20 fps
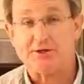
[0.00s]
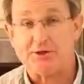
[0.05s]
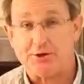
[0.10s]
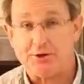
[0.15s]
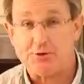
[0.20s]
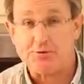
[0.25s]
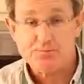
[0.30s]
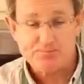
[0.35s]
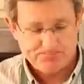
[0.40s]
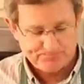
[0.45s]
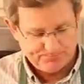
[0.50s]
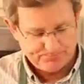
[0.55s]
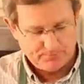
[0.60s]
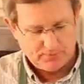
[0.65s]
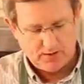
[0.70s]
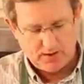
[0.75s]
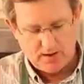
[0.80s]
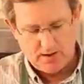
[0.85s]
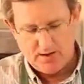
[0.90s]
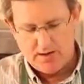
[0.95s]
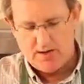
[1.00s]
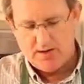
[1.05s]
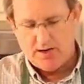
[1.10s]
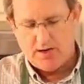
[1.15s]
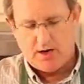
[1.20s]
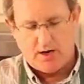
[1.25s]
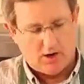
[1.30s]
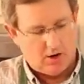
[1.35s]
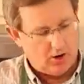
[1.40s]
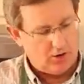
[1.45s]
two
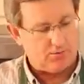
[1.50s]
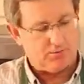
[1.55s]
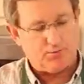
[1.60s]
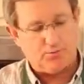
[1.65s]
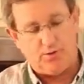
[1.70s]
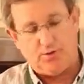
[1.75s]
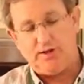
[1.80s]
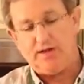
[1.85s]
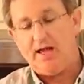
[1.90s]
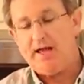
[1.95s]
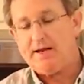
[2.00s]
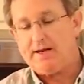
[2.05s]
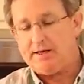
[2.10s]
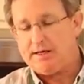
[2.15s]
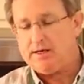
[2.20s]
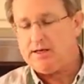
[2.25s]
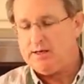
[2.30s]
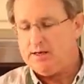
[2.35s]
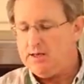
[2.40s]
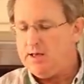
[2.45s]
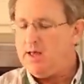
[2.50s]
are related.